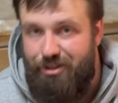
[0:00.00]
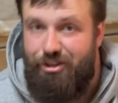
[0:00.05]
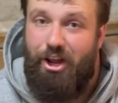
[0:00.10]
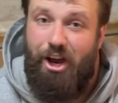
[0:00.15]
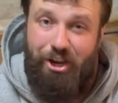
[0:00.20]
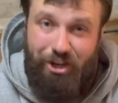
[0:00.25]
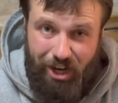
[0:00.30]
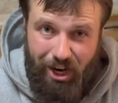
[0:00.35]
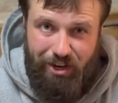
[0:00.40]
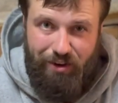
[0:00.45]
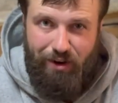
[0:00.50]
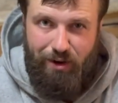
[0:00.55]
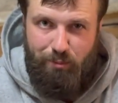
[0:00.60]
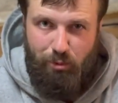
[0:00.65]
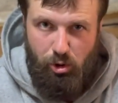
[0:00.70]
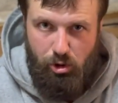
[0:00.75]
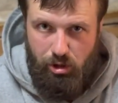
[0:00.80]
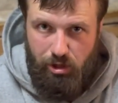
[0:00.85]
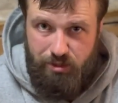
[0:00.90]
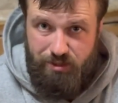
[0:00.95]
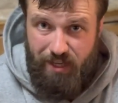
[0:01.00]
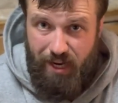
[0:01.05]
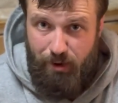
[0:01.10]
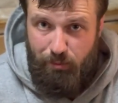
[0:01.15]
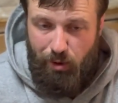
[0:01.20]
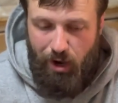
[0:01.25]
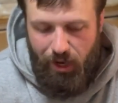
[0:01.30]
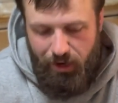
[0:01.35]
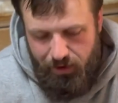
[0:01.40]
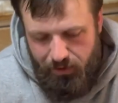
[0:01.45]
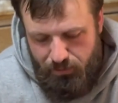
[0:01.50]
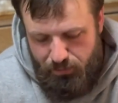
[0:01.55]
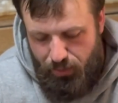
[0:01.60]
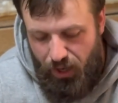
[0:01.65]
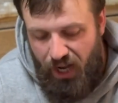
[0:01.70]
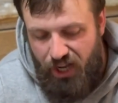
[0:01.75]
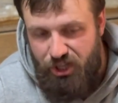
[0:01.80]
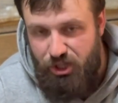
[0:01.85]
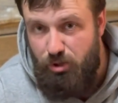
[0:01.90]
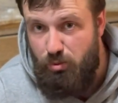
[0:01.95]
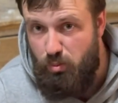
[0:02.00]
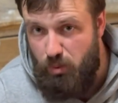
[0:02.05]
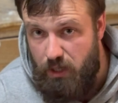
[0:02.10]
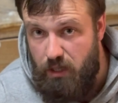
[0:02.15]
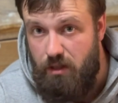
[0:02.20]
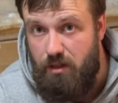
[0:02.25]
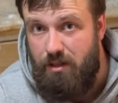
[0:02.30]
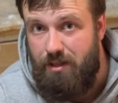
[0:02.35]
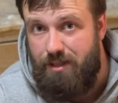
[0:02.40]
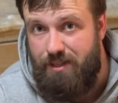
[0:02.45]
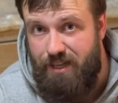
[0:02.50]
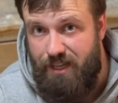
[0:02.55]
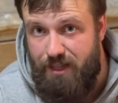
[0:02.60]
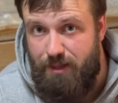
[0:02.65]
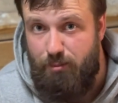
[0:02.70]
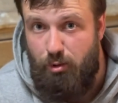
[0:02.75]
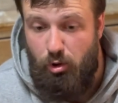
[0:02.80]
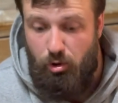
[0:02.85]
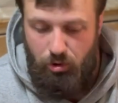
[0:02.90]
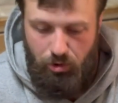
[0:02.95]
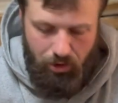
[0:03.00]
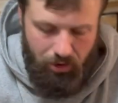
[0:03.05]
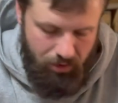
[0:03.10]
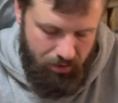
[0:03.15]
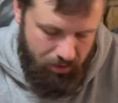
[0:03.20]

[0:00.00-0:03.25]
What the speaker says: No, you don't need them all on day one, but you will need them all